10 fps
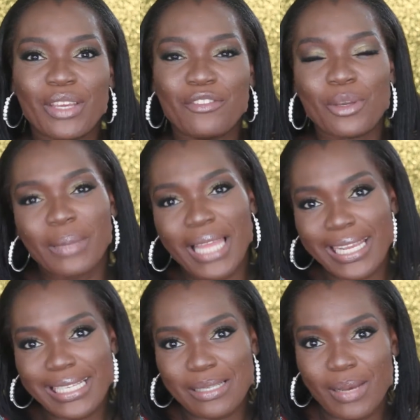If you're
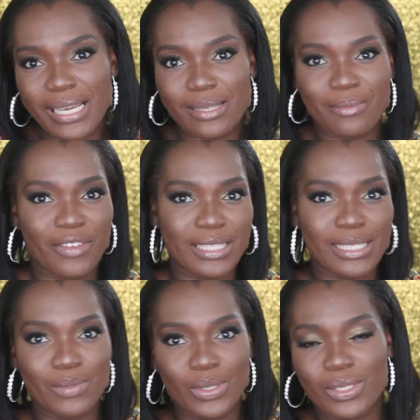planning to buy some
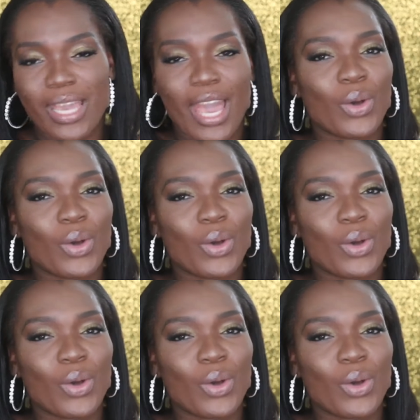Fenty Beauty,